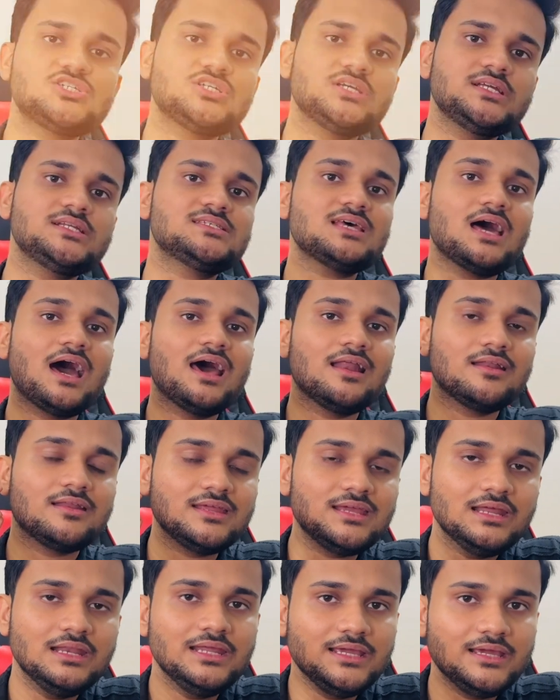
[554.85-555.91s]
sheets are
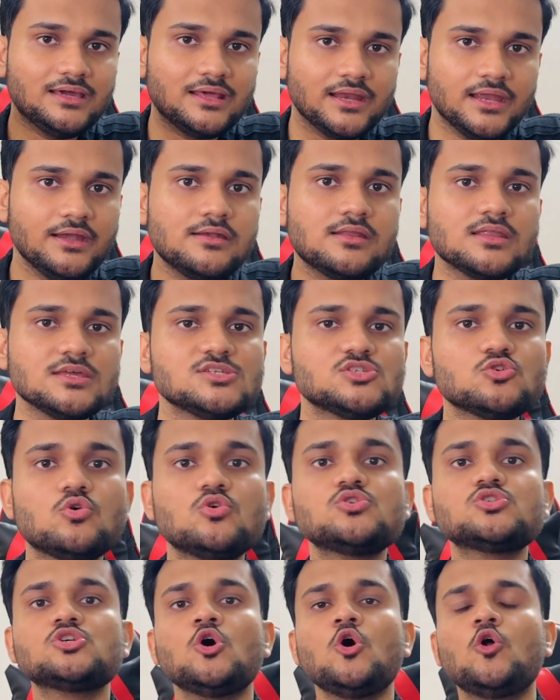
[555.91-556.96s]
really great
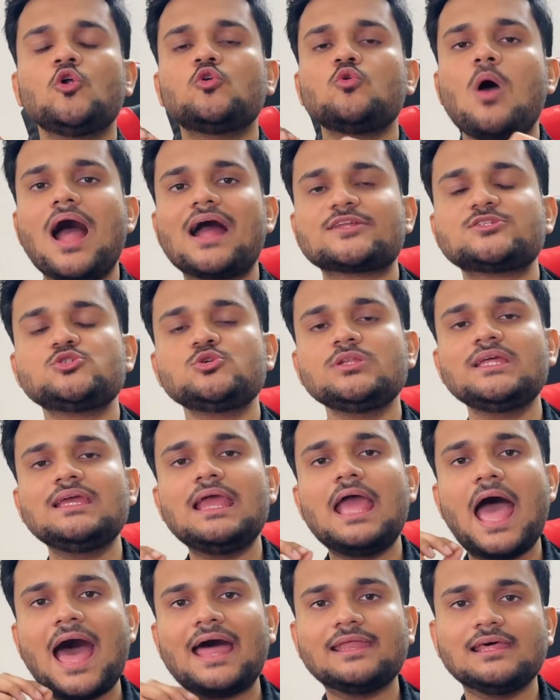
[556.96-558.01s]
resource to actually
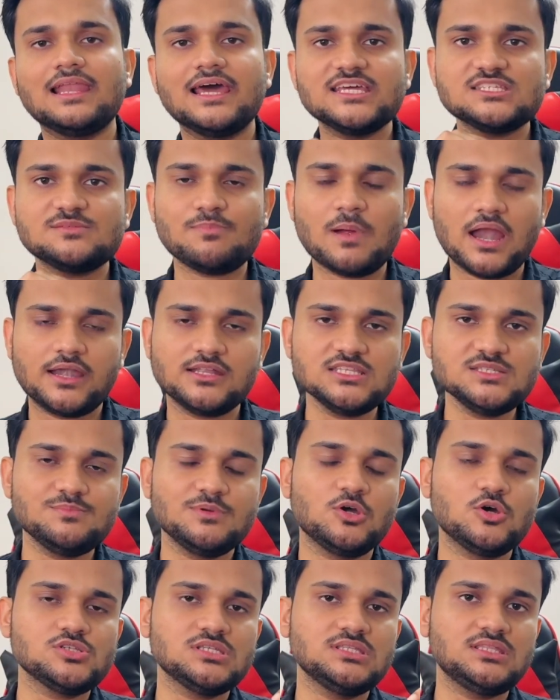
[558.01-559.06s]
analyze patterns,
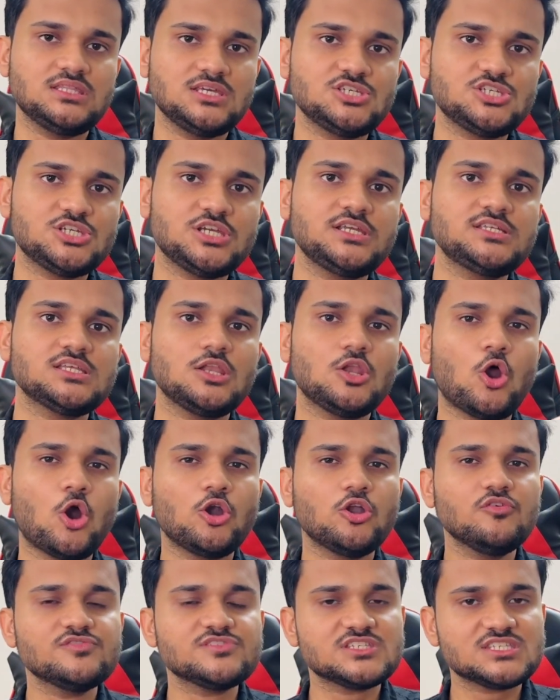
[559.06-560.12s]
because in these sheets, a lot
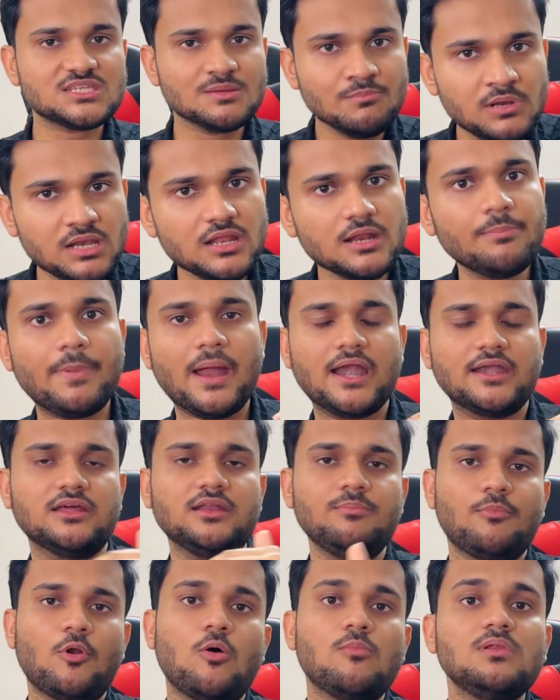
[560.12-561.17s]
of similar
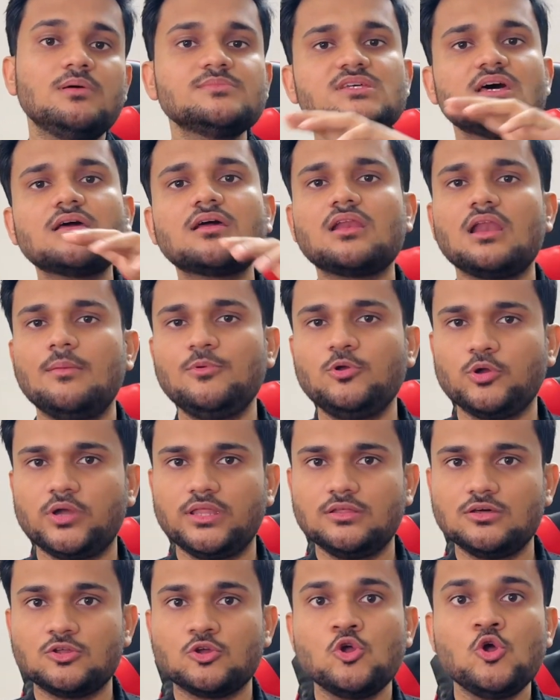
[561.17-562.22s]
pattern problems are clubbed
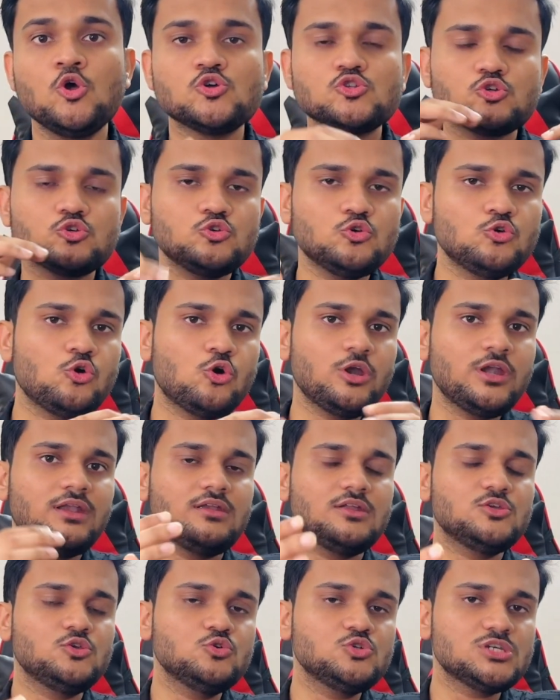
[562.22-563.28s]
together. So
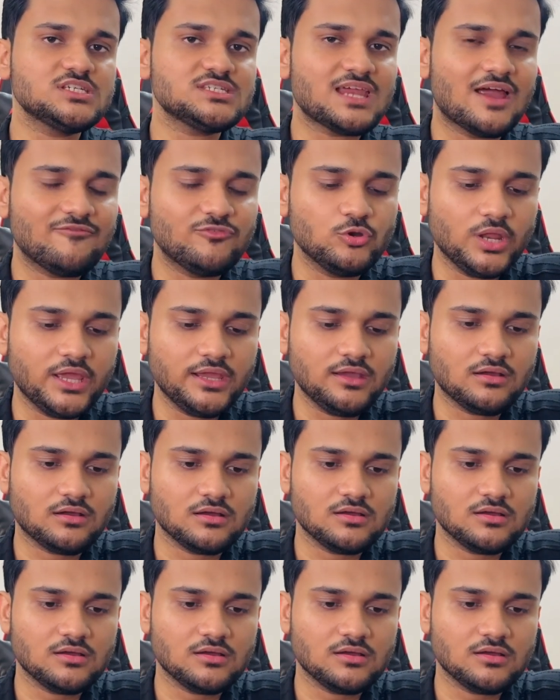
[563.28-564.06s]
you just have to like